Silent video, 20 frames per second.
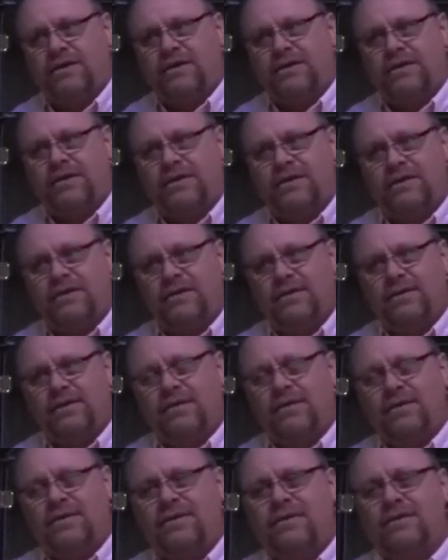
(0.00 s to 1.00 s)

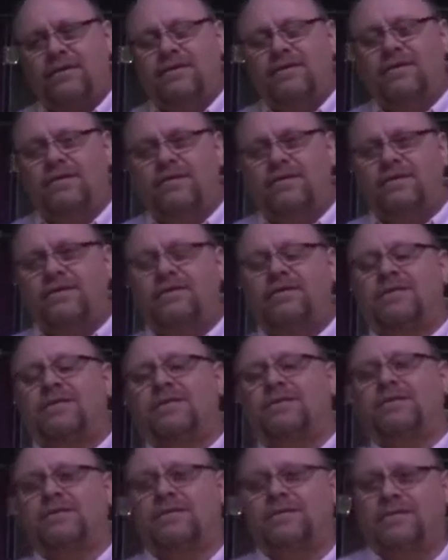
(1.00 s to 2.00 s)

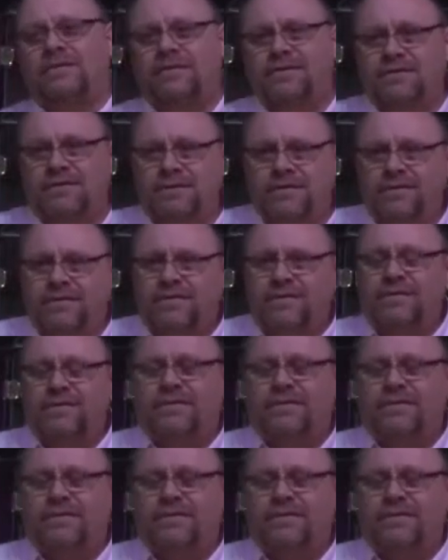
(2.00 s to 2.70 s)
(silence)